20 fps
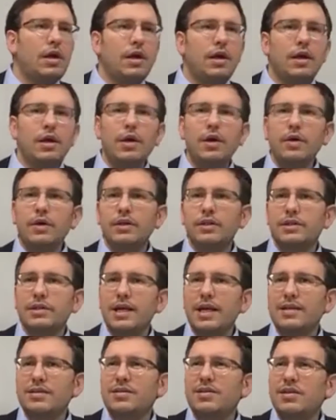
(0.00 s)
Here he
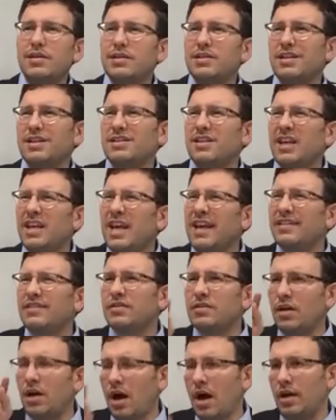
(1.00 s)
says, this is against
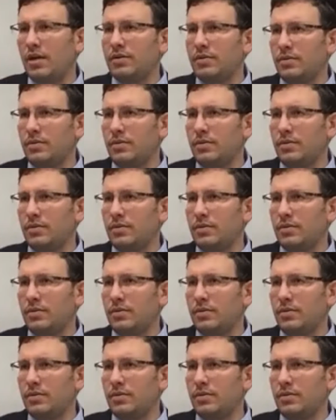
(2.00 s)
God.